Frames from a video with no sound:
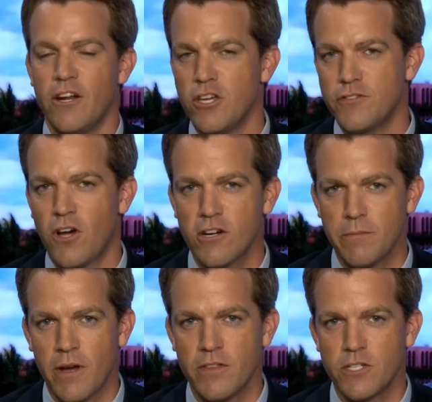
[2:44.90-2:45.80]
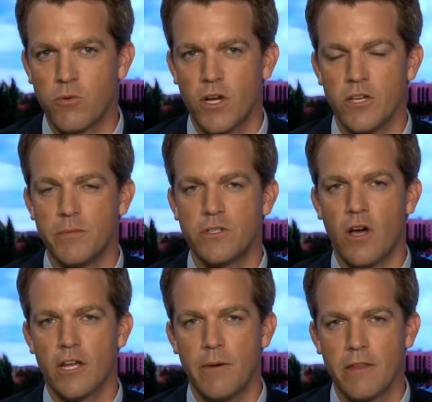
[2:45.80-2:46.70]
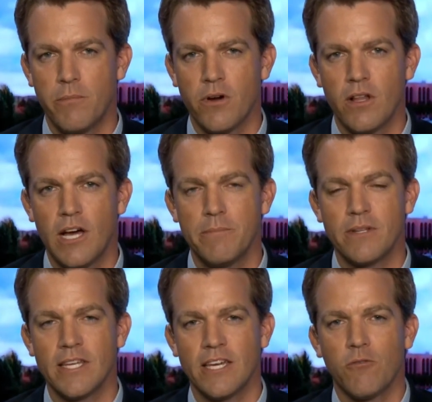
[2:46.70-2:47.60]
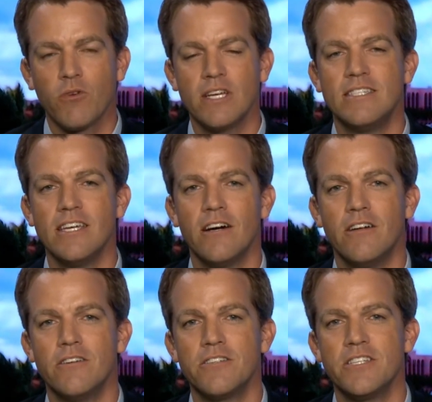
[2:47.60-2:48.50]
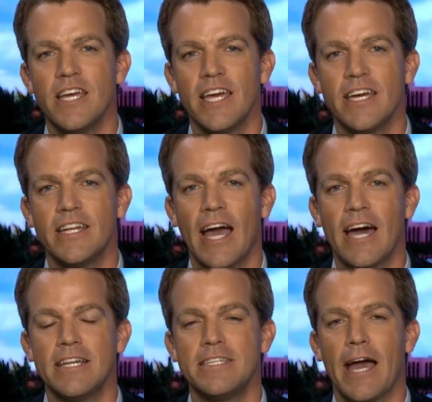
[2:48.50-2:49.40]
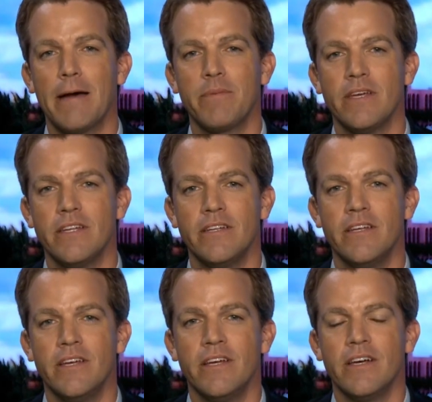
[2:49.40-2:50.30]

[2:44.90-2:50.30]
know you talked about this while you've been talking about the book a lot, but Lincoln really did understand how to tap in